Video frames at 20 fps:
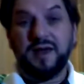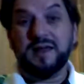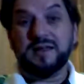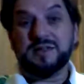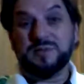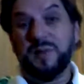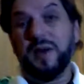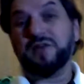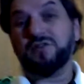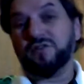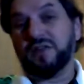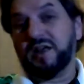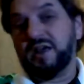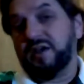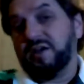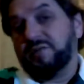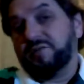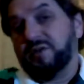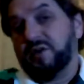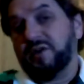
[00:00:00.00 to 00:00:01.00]
especially
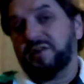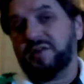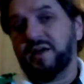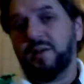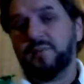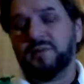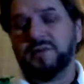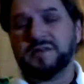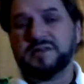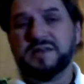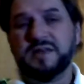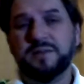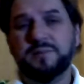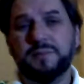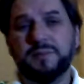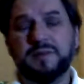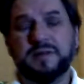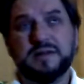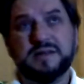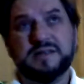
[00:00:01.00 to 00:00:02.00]
if you attempt to
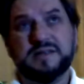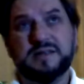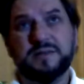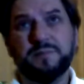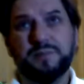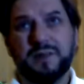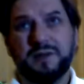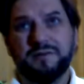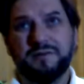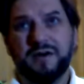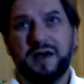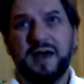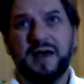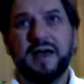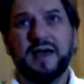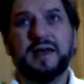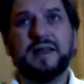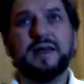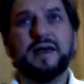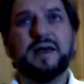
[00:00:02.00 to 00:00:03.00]
simplify it,